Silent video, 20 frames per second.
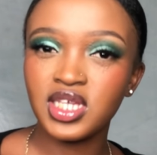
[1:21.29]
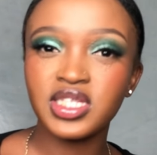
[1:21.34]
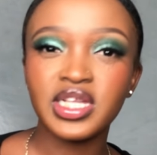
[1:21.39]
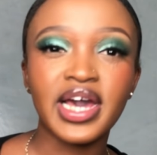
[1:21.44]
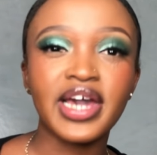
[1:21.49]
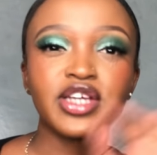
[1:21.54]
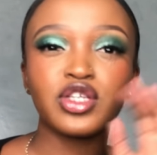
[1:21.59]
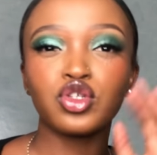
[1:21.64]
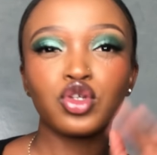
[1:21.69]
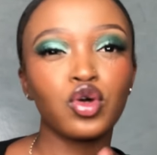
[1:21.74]

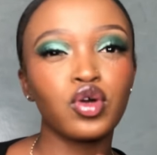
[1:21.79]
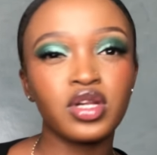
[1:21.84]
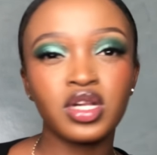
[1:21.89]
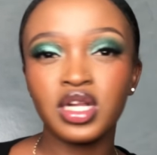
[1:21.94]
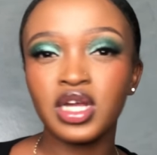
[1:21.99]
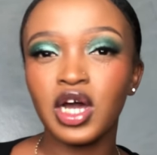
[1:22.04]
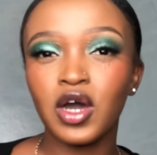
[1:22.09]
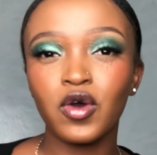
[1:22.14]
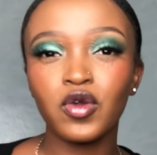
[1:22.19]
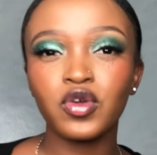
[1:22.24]
I toned
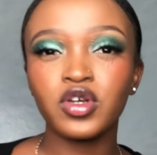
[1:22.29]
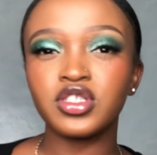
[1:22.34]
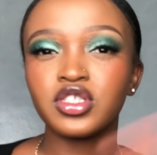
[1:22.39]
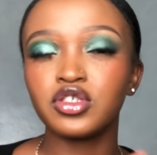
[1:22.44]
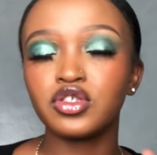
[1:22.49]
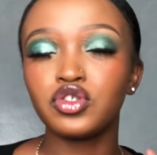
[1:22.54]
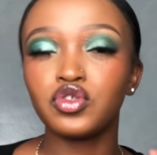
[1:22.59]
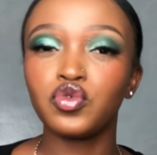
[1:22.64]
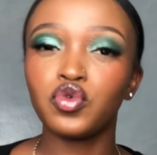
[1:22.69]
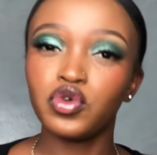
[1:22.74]
down because I
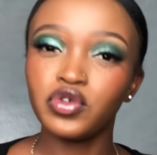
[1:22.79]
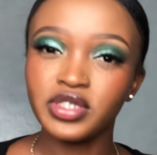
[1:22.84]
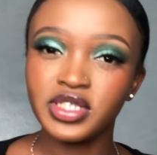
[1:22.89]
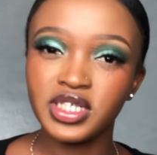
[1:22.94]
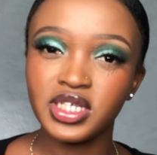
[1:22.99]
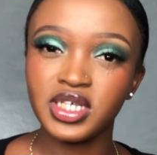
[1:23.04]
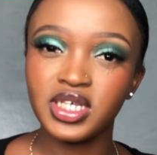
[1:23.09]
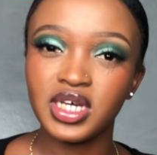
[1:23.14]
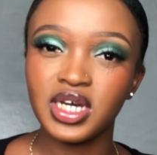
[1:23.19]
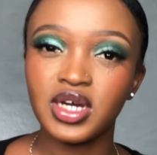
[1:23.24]
used to OD
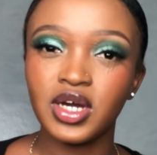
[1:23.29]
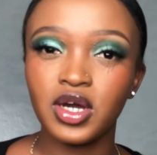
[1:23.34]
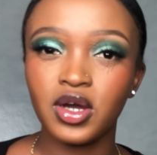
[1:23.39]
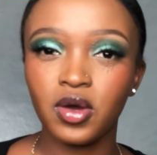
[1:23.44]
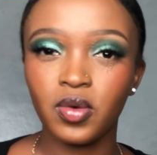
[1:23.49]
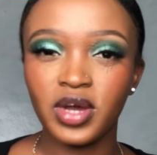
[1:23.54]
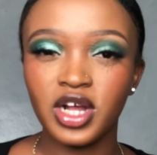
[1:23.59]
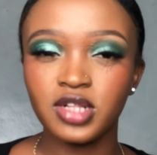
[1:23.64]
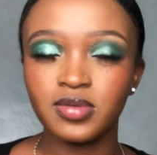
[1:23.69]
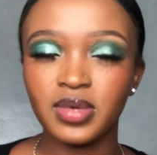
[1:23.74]
a
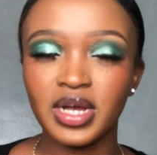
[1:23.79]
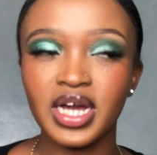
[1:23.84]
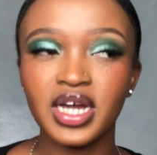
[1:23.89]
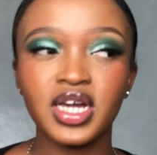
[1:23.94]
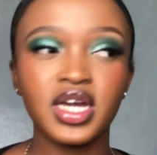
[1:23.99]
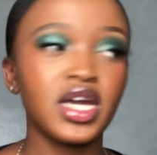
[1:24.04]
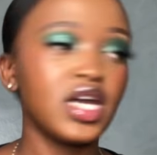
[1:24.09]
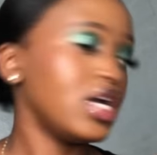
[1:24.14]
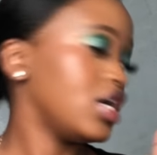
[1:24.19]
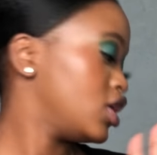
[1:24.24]
while back.
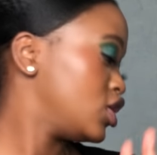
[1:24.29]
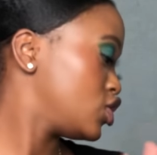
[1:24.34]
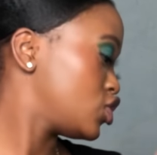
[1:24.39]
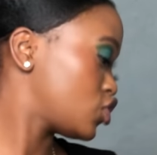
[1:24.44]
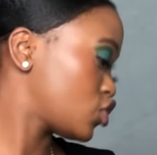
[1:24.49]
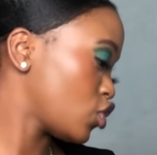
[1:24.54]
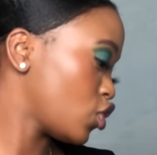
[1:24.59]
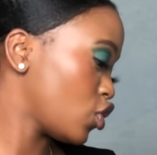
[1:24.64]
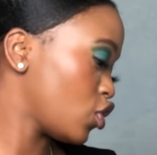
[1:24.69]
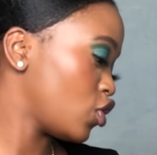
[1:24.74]

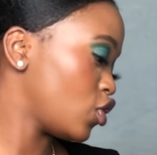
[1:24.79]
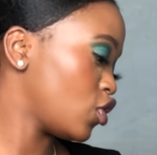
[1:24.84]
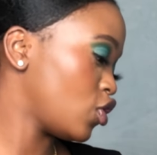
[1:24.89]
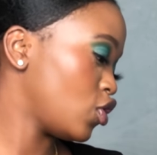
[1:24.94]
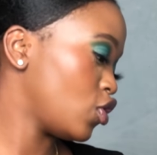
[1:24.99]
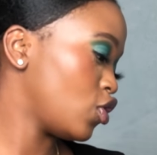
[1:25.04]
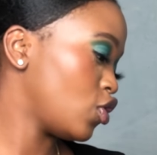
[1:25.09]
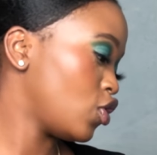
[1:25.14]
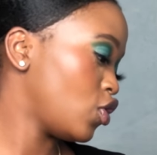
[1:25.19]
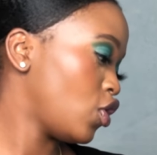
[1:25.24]

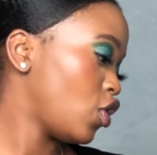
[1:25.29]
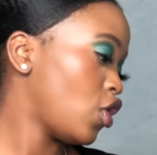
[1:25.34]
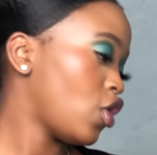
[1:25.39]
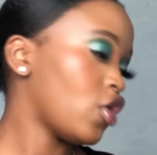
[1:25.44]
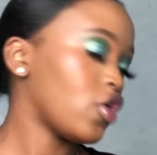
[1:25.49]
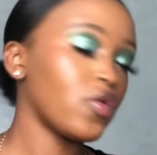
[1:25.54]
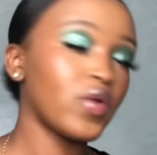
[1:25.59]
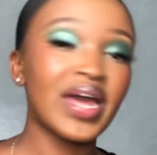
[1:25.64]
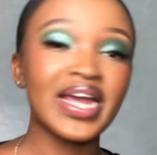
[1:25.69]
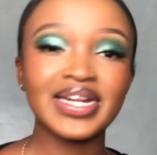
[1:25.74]
So
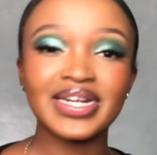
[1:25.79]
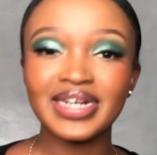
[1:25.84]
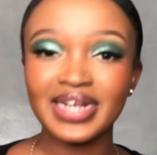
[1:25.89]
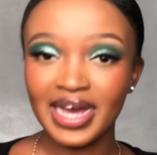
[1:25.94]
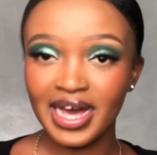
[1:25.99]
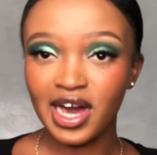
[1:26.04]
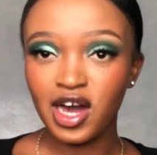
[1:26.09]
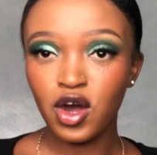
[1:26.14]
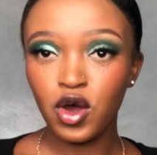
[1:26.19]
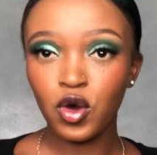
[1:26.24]
right
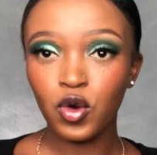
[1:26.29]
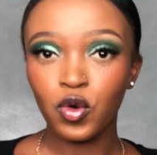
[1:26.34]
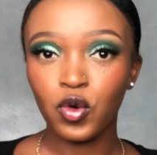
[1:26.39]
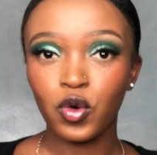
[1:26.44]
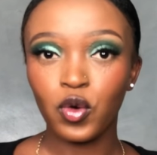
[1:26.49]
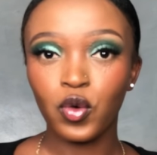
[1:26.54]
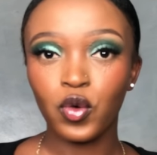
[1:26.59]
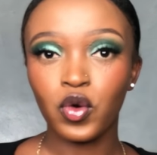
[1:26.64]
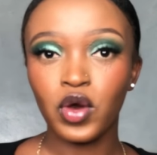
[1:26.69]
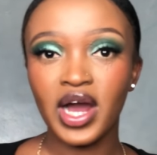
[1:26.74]
now,
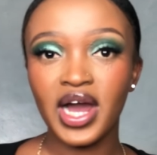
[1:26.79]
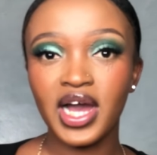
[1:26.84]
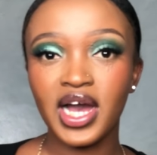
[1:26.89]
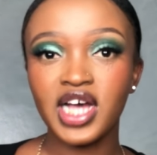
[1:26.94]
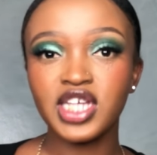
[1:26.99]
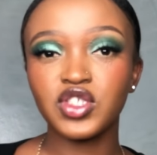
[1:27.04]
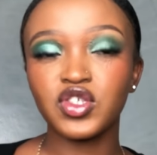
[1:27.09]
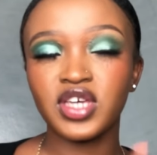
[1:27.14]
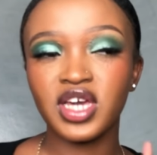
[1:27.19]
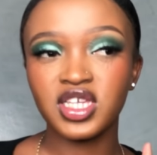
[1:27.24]

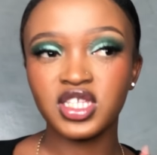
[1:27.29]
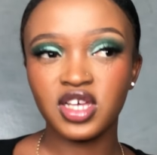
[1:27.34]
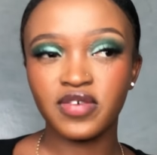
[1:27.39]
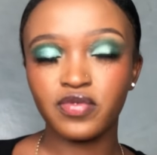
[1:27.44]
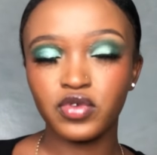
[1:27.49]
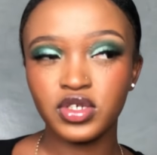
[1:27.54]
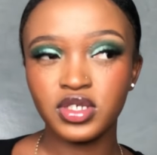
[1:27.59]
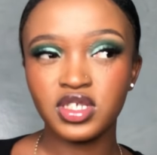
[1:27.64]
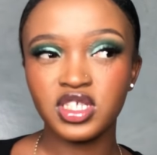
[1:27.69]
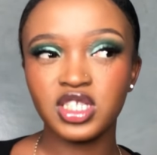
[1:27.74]
as you guys have
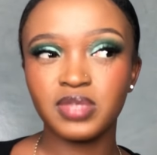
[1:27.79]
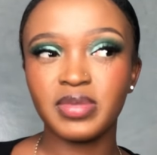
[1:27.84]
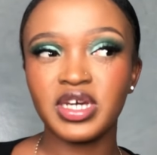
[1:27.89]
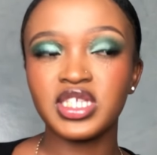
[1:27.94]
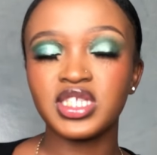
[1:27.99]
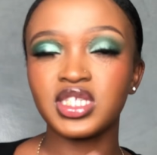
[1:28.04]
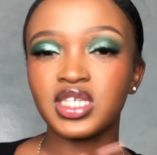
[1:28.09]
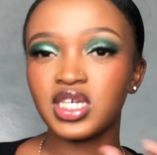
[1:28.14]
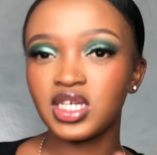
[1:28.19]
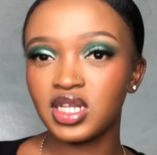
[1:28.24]
noticed, my
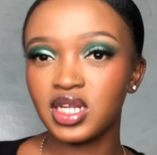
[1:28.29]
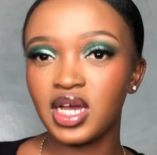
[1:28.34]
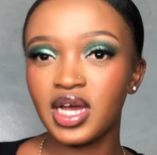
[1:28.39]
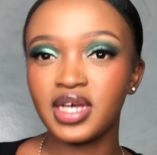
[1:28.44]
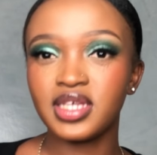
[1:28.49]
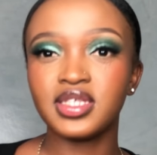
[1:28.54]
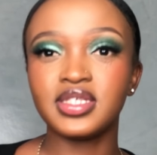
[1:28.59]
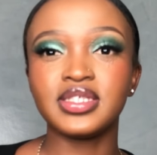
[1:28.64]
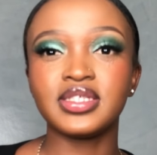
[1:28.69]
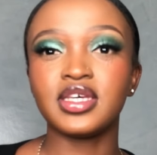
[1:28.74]
skin
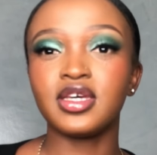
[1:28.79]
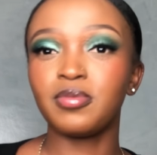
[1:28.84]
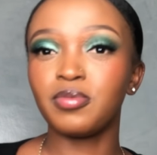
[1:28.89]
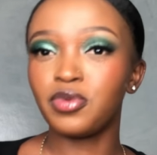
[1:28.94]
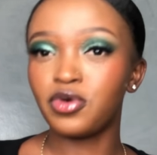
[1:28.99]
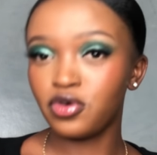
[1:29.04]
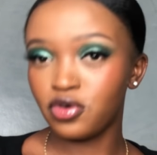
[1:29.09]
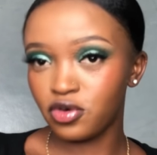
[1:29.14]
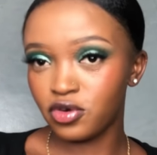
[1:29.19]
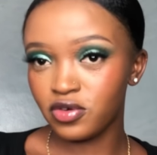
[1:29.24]
has
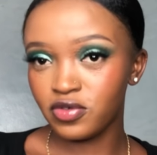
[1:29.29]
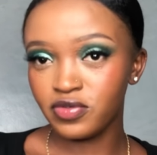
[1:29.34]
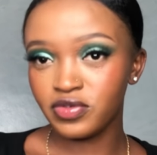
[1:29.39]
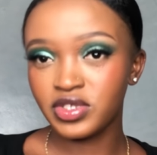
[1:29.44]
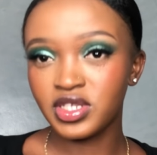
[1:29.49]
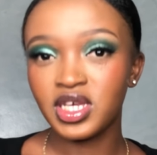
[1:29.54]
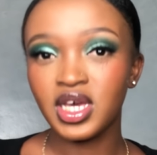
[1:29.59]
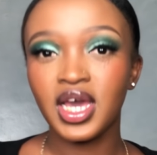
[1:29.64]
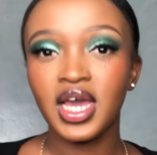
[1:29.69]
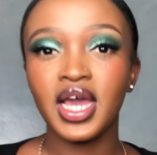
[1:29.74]
improved,
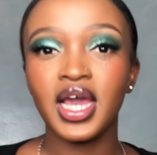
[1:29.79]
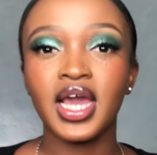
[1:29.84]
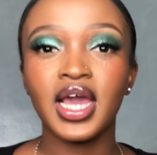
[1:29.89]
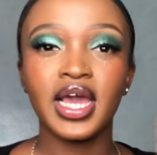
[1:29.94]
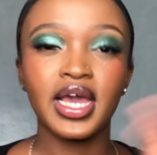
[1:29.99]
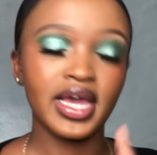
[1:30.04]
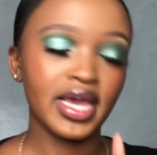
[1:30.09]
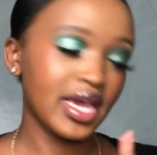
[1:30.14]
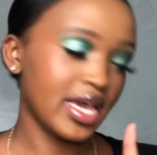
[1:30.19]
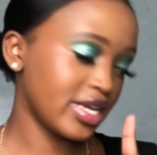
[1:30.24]

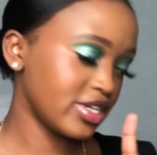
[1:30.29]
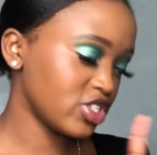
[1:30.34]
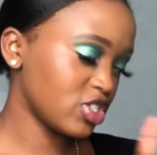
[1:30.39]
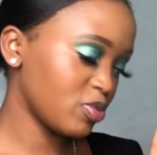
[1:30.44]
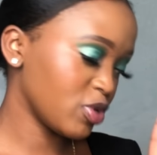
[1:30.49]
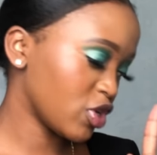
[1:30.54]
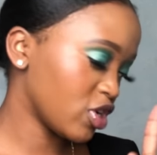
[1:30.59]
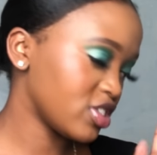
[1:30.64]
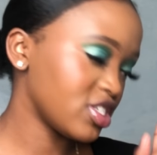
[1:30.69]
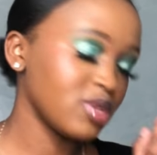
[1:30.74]
and it's
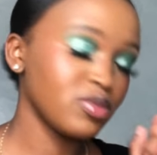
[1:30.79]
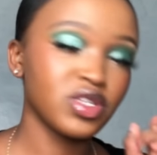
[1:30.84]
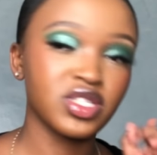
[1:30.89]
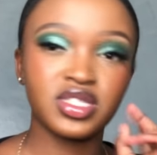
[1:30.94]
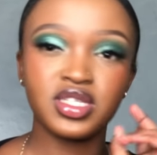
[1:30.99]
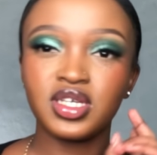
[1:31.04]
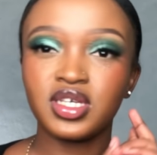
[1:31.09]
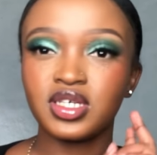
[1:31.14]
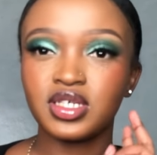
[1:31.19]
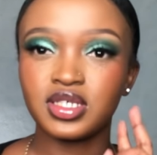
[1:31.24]
because I'm
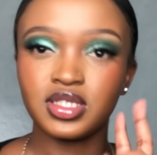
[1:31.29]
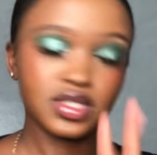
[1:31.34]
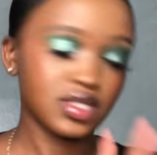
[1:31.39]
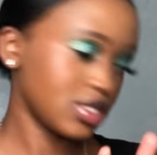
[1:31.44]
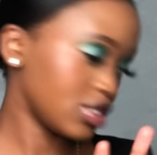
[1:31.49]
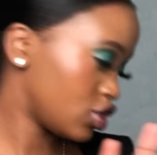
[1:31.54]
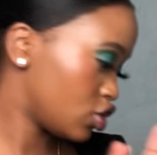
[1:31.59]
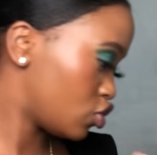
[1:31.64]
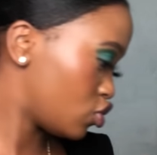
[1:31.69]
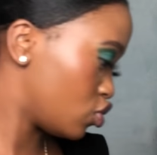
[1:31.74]
using
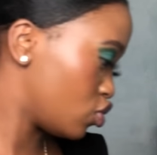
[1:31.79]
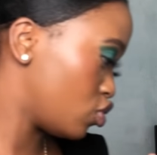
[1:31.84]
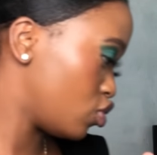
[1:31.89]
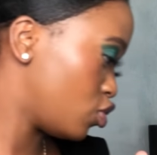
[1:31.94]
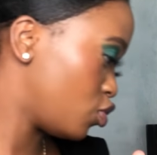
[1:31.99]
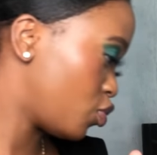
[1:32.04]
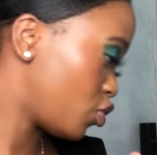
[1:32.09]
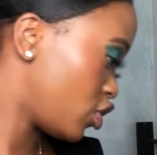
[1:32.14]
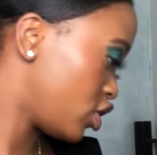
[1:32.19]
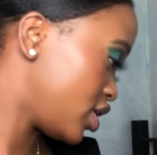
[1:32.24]
these two
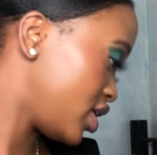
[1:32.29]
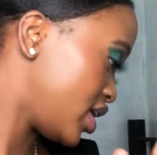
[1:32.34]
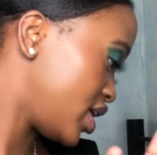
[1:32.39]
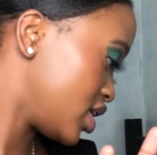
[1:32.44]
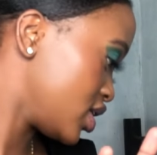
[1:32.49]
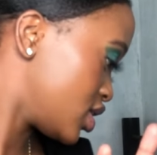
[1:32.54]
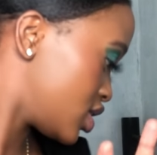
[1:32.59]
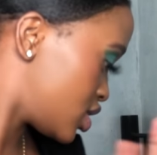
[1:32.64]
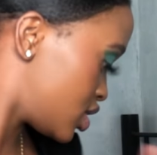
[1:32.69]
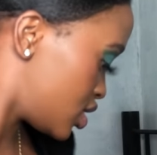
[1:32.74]

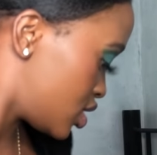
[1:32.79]
products.